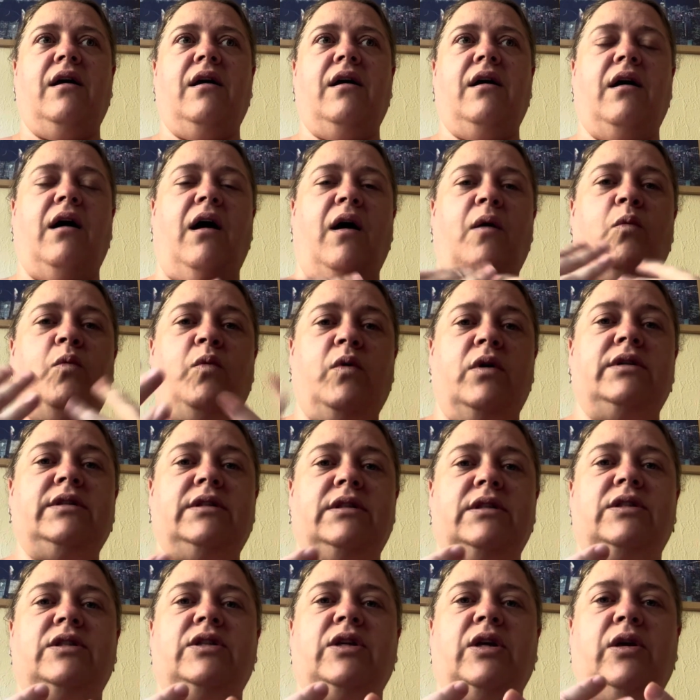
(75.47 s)
I
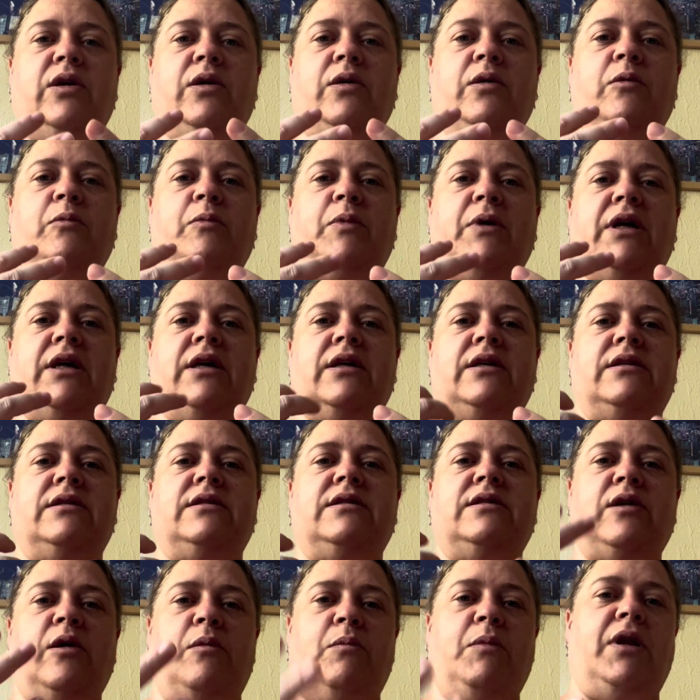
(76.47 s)
want to because
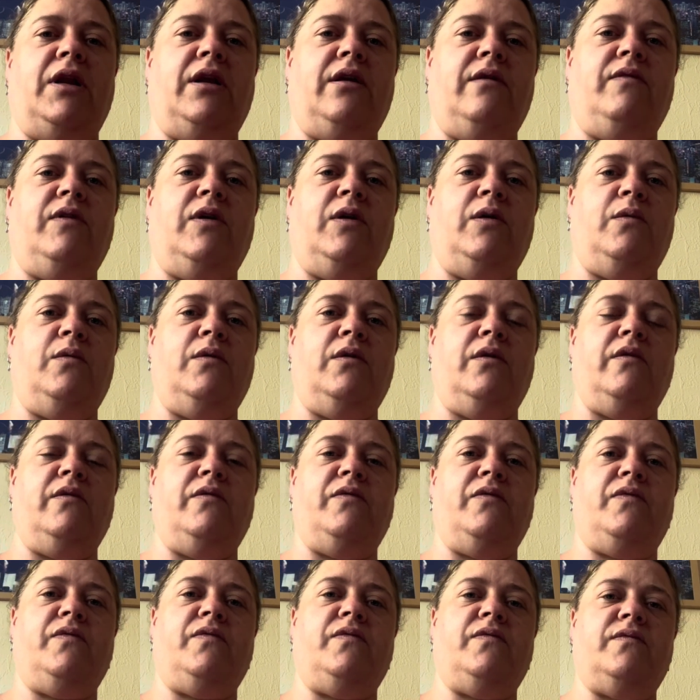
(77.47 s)
so many of you
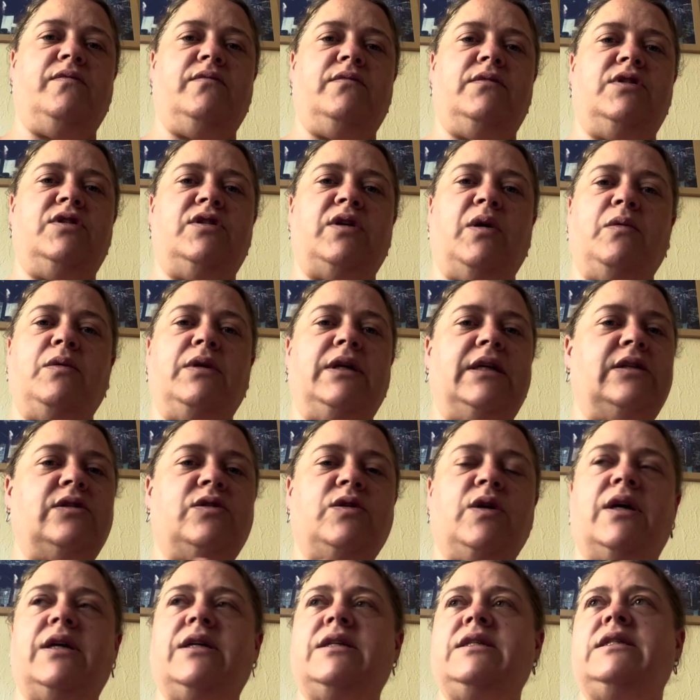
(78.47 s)
have shown
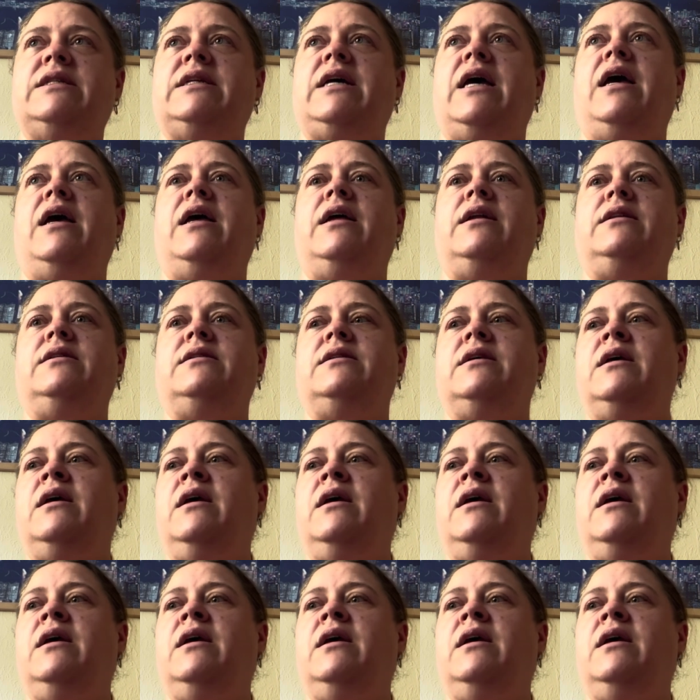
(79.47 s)
interest, and